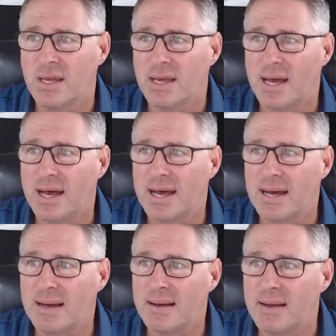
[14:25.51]

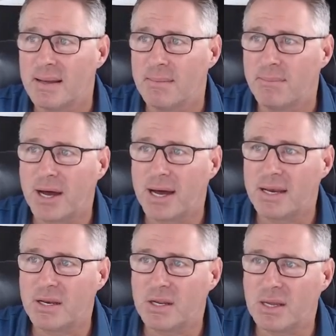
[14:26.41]

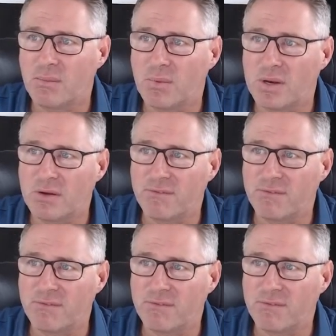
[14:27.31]
But your